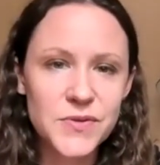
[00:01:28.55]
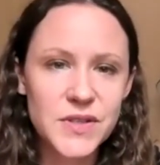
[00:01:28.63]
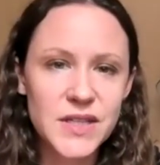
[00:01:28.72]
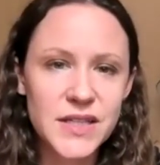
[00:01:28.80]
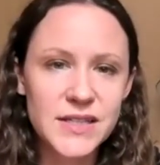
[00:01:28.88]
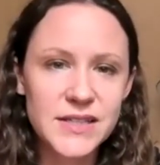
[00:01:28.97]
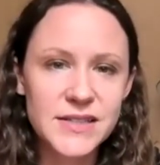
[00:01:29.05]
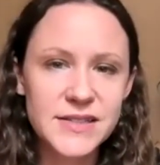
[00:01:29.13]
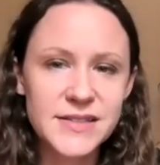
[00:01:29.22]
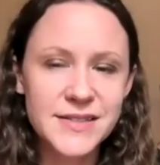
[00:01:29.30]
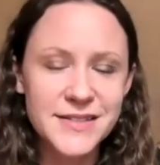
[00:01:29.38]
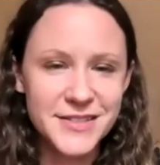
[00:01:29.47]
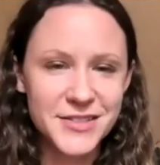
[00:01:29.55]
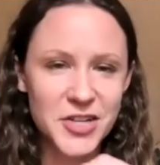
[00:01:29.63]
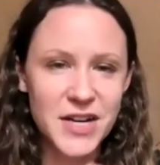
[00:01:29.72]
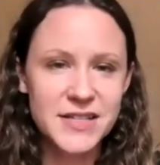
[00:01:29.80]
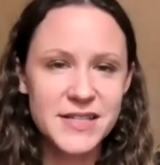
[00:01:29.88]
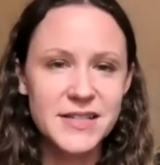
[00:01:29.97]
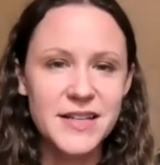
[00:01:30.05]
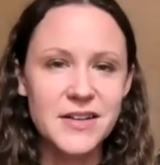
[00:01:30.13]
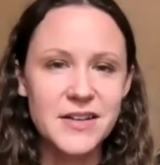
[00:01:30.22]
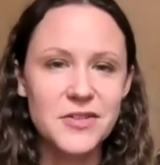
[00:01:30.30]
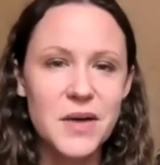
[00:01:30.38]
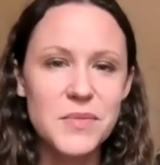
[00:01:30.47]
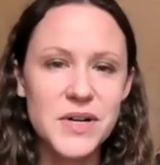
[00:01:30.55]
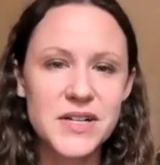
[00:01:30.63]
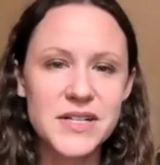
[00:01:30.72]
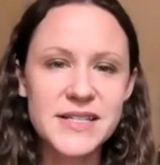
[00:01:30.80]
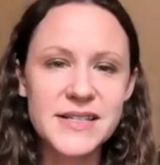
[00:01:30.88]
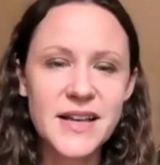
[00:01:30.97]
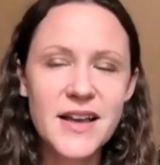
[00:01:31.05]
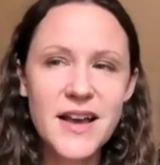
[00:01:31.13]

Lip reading: these transcendental numbers,